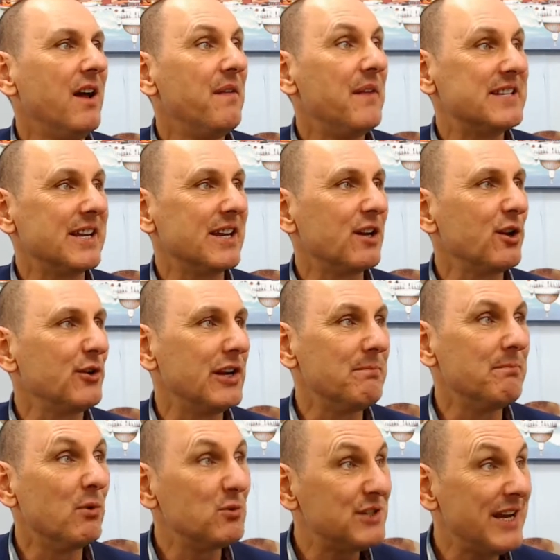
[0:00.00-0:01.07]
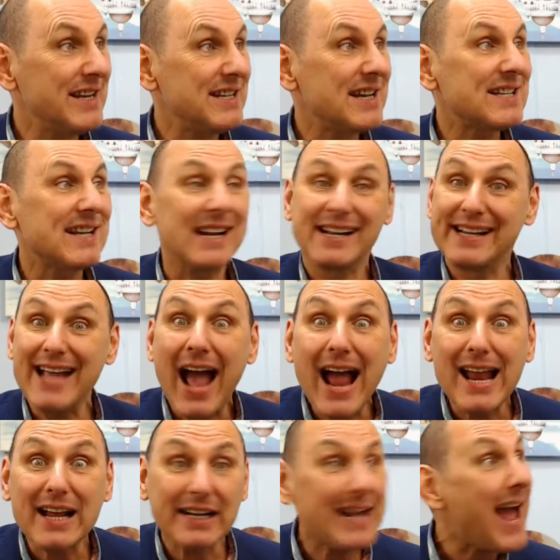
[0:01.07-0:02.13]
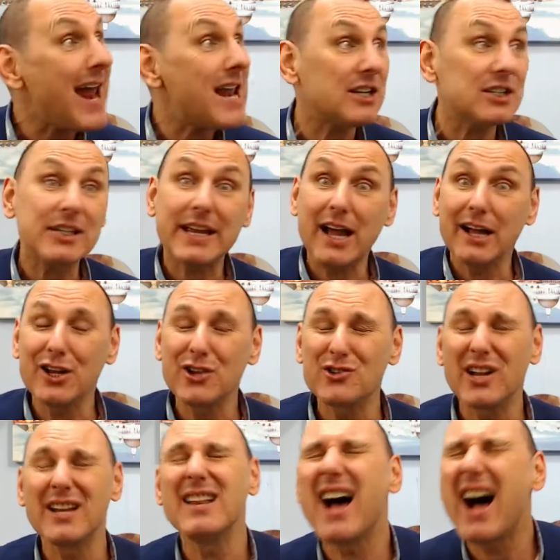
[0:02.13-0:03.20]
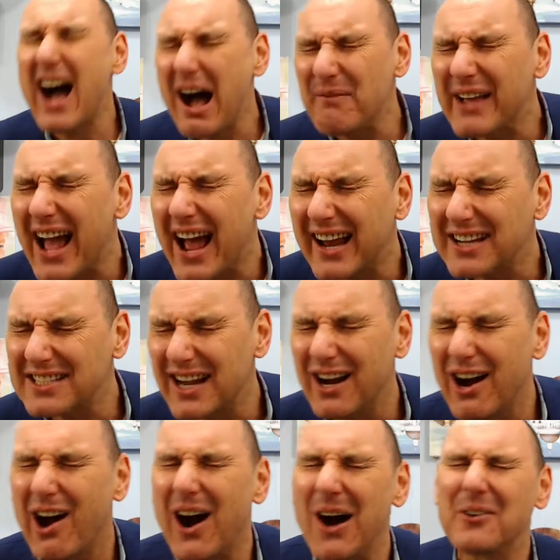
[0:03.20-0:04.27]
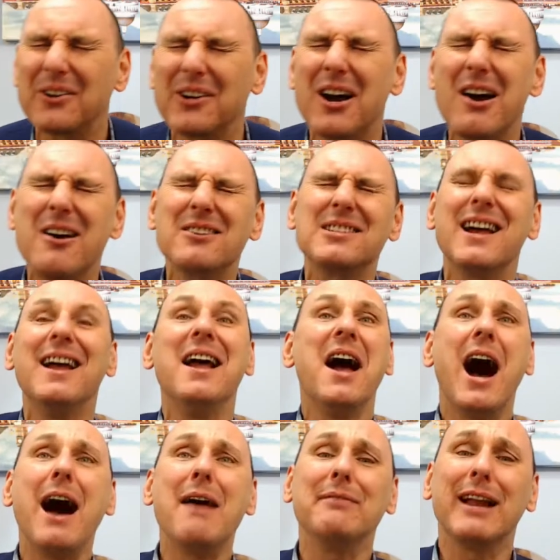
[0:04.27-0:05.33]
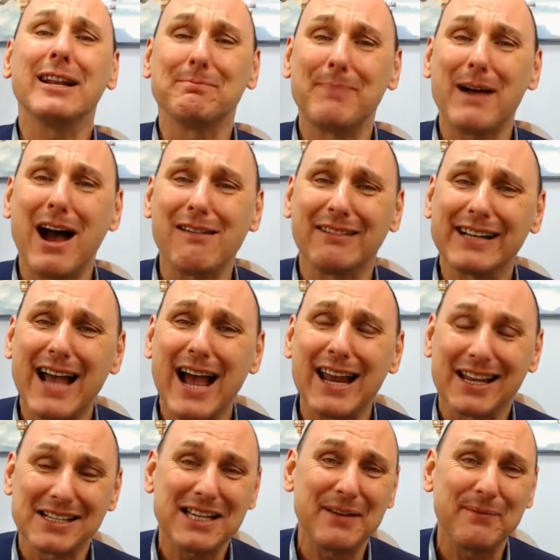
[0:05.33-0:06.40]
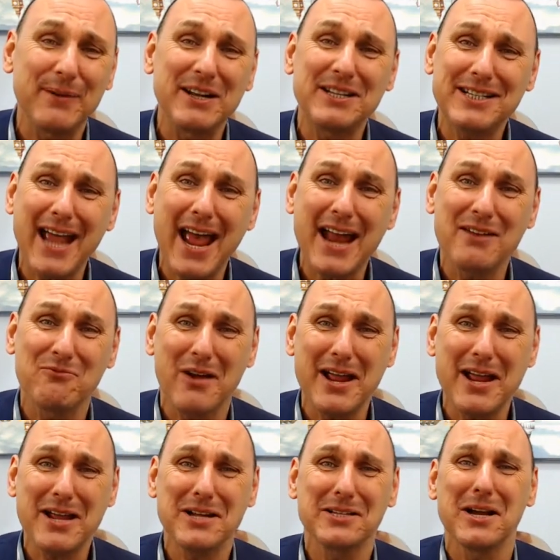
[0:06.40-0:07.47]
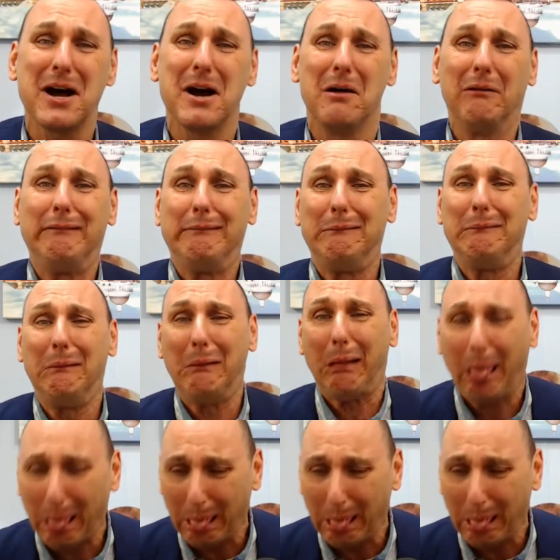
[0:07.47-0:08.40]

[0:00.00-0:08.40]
This included Maltesers and Galaxy. I used to love Galaxy. Oh, God. I haven't had a bar of Galaxy for 10 weeks. I